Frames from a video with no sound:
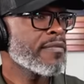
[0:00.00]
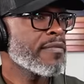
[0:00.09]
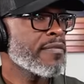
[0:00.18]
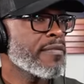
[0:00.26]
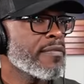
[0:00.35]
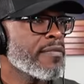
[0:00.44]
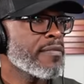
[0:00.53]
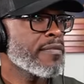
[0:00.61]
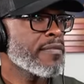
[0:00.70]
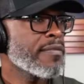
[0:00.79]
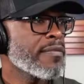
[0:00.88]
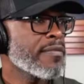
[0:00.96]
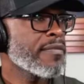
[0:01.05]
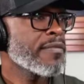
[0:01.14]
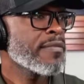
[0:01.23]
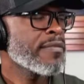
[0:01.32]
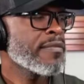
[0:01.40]

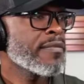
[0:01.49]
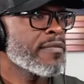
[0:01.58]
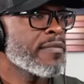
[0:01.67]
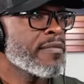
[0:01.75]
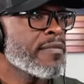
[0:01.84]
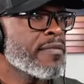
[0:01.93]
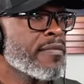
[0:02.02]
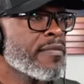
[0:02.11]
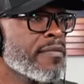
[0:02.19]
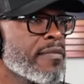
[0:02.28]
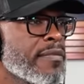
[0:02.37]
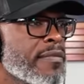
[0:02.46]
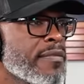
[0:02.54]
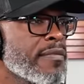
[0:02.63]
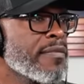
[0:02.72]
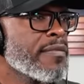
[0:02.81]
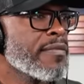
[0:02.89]

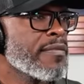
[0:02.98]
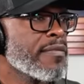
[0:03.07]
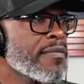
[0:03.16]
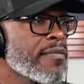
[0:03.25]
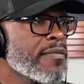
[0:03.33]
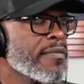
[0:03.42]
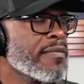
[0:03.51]
(silent)